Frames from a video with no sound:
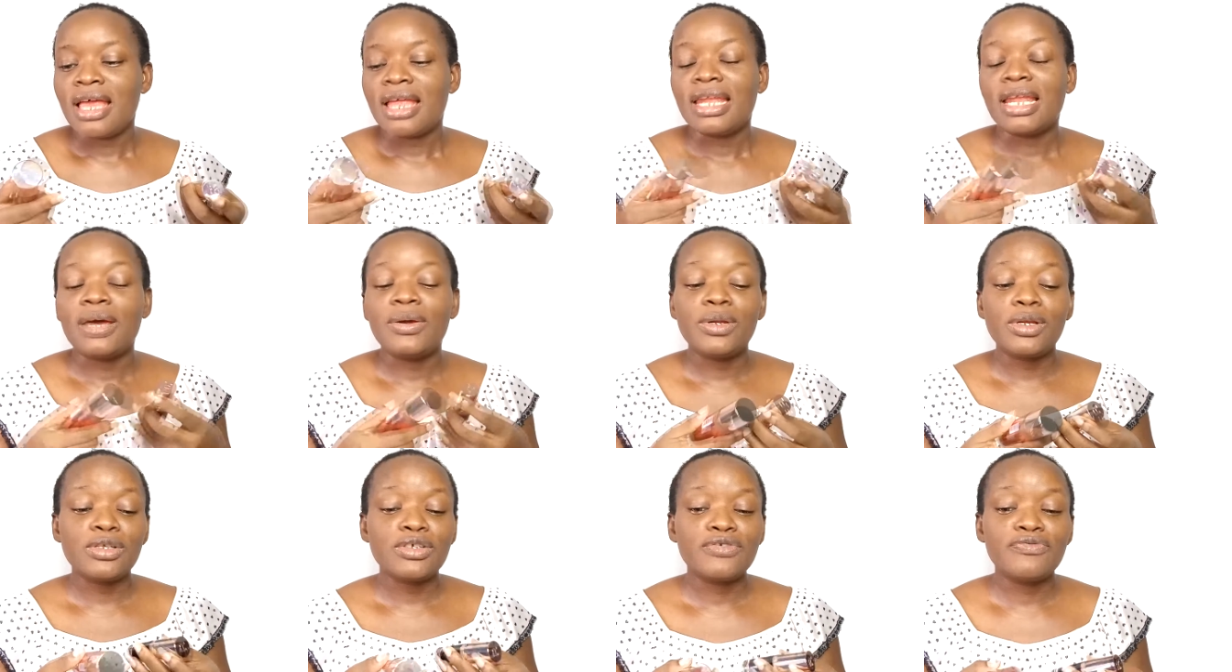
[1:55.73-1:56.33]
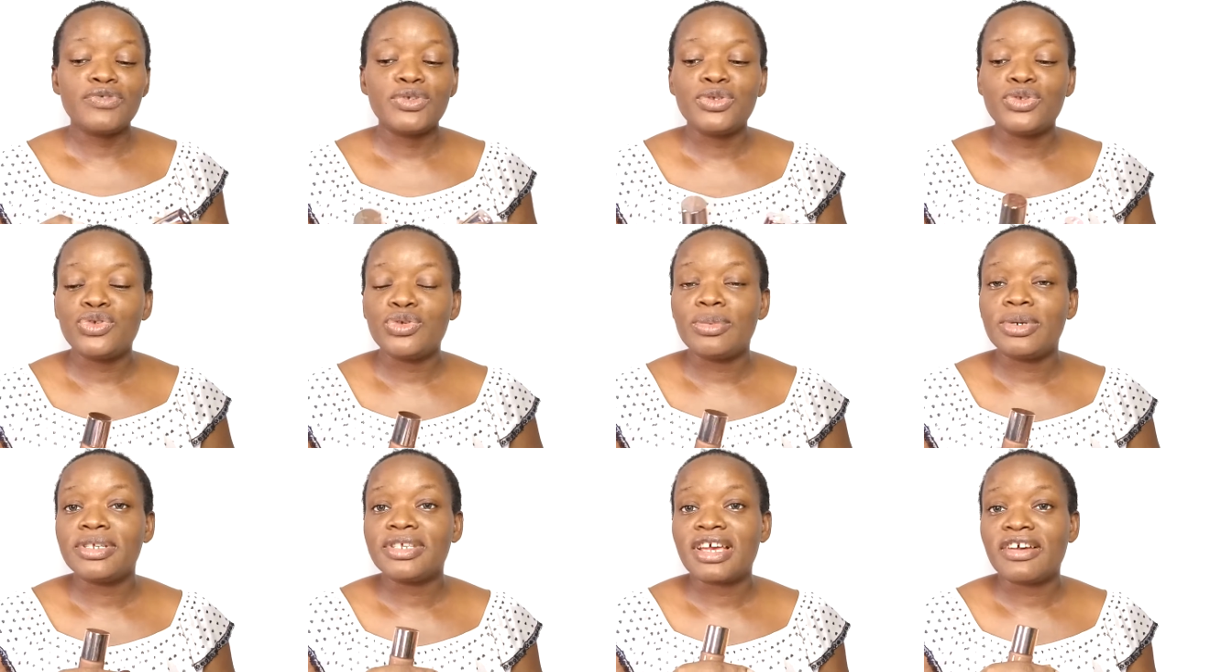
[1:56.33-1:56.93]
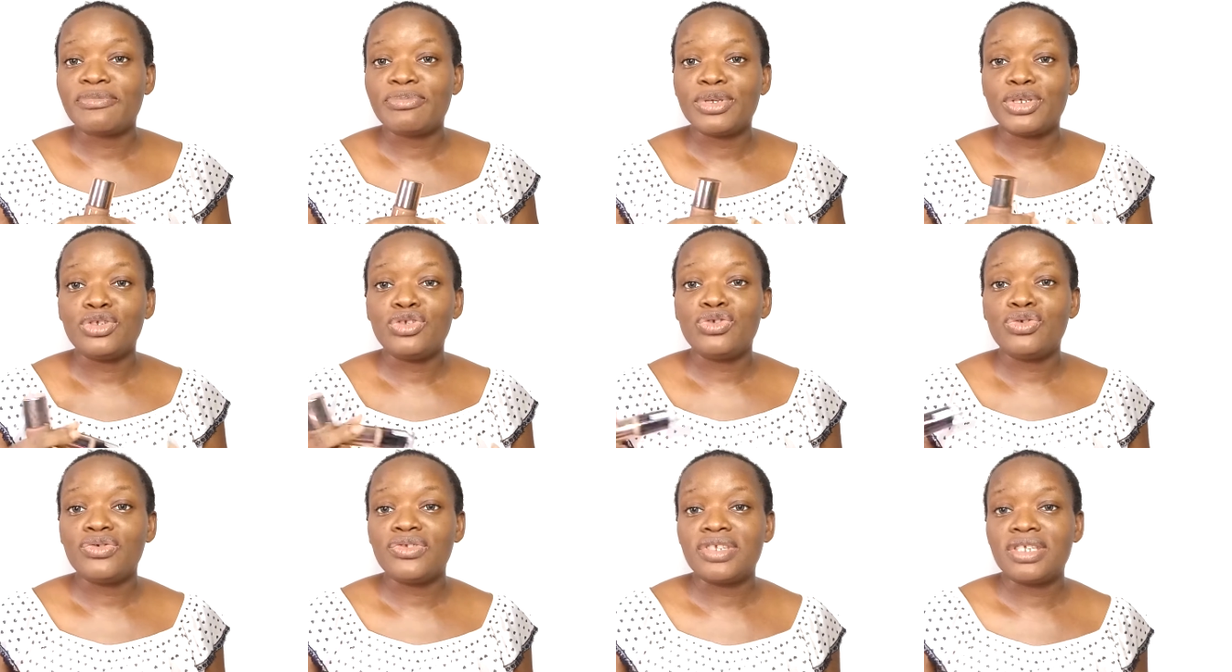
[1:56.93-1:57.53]
Now a lot of YouTubers have been
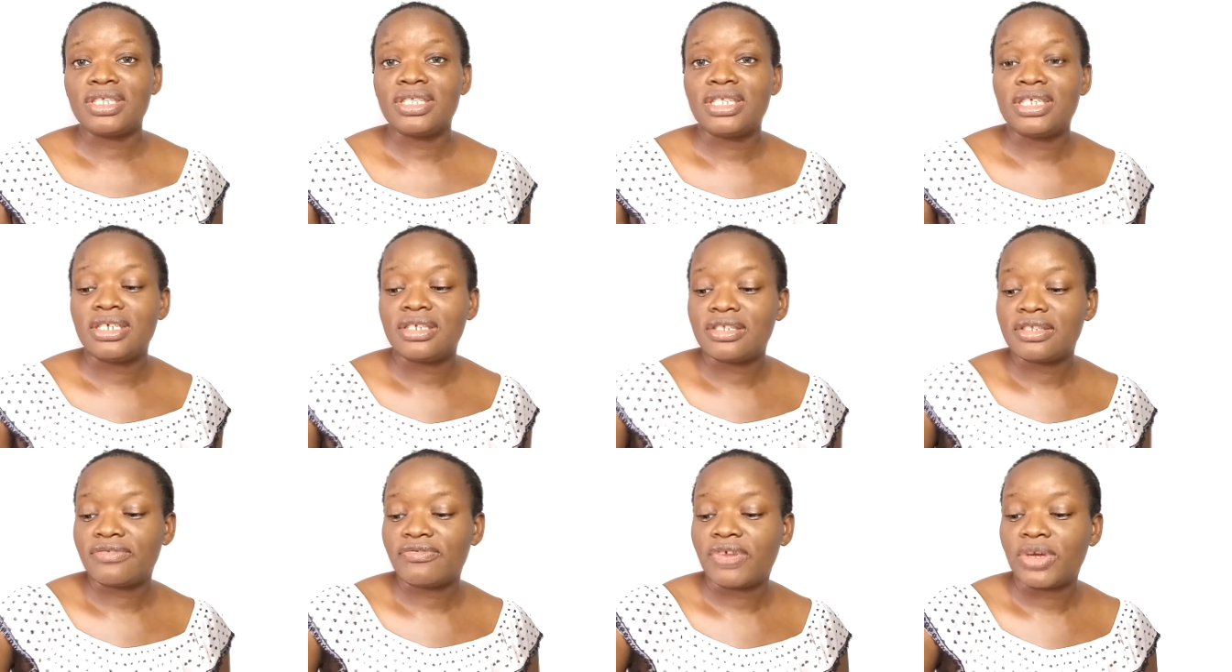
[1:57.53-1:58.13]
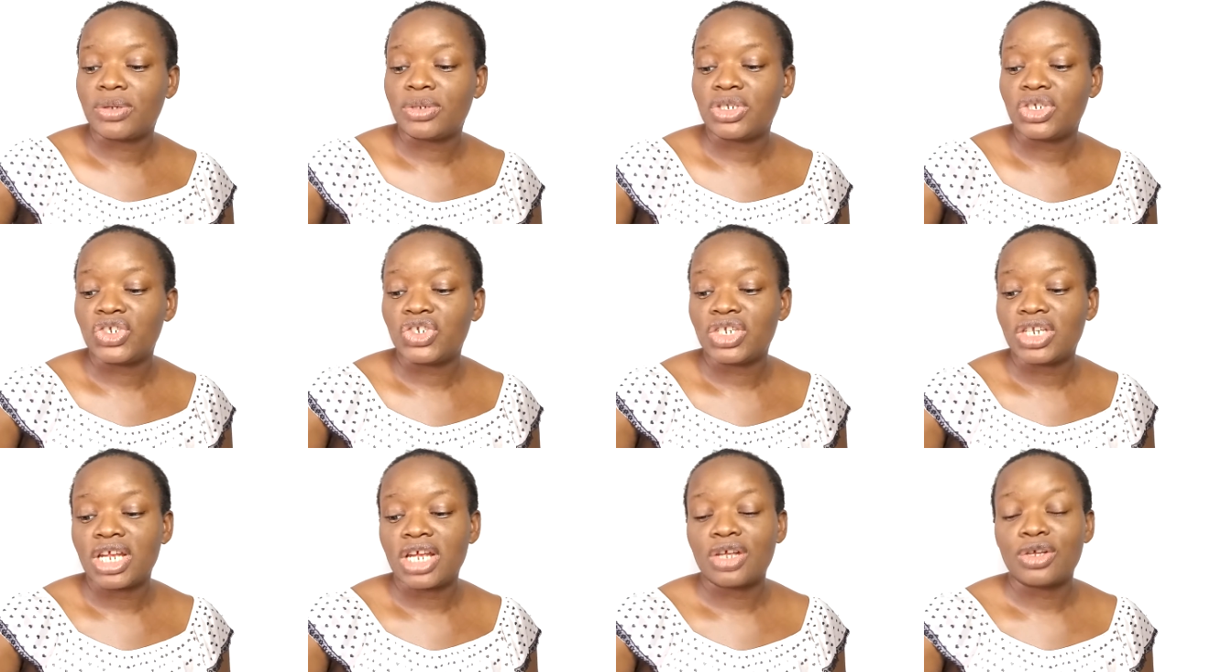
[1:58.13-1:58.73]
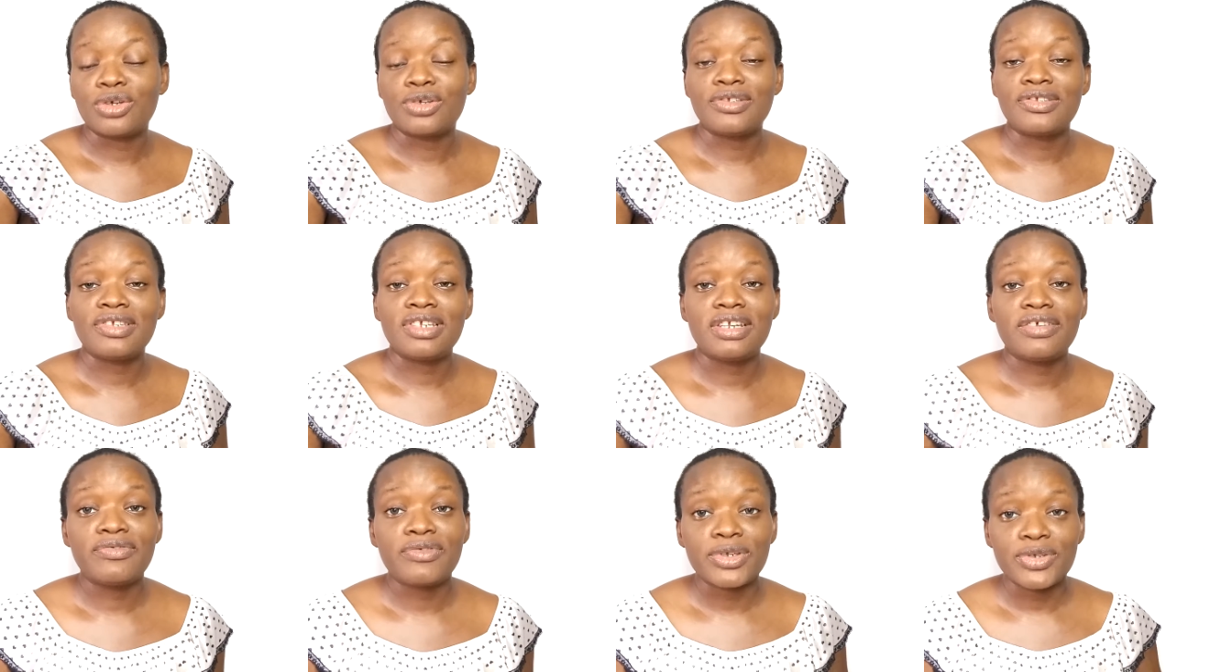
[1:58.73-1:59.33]
using this foundation and
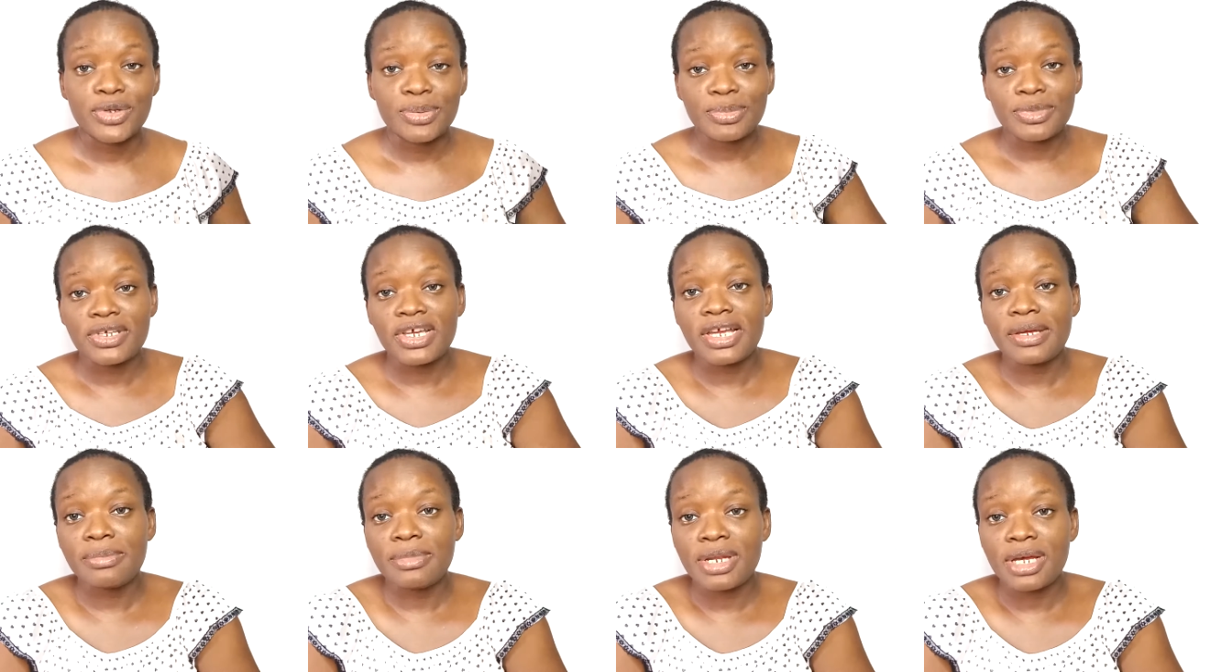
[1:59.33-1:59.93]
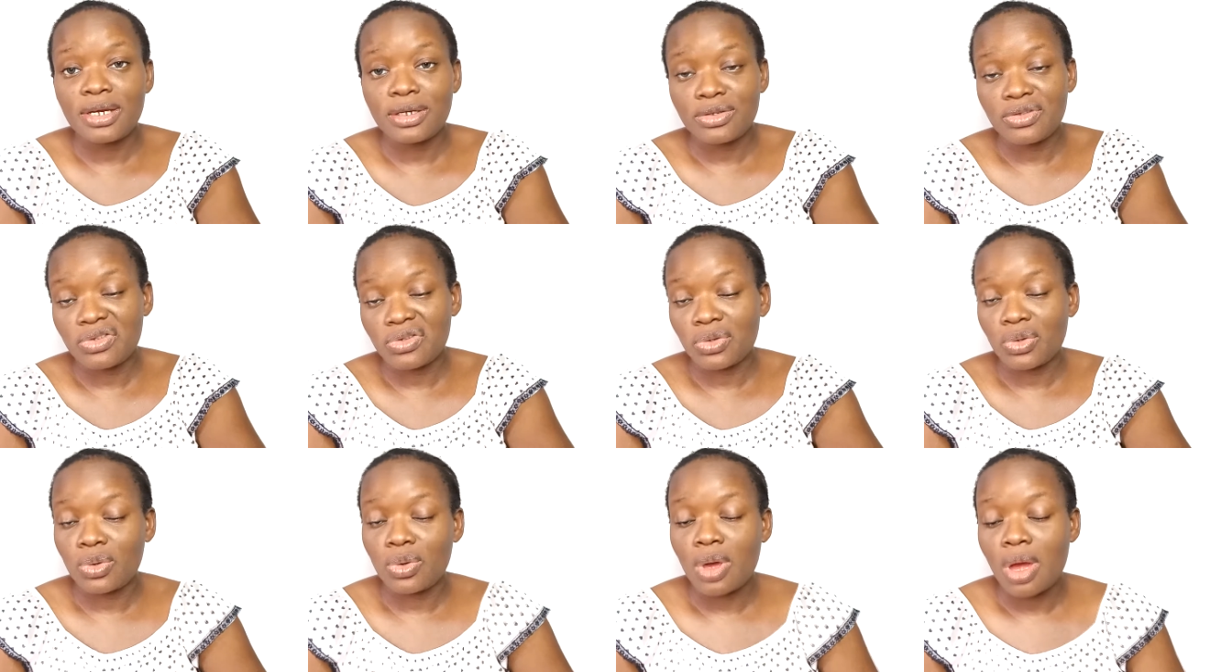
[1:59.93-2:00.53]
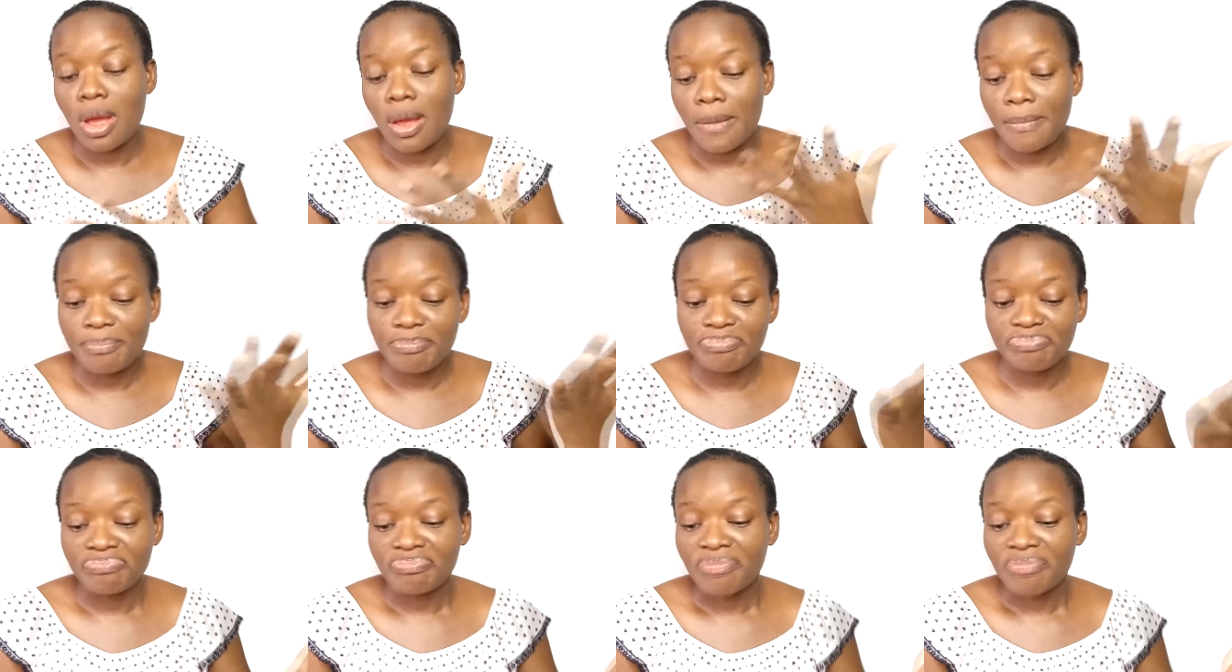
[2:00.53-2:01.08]
concealer for some time now, so I'm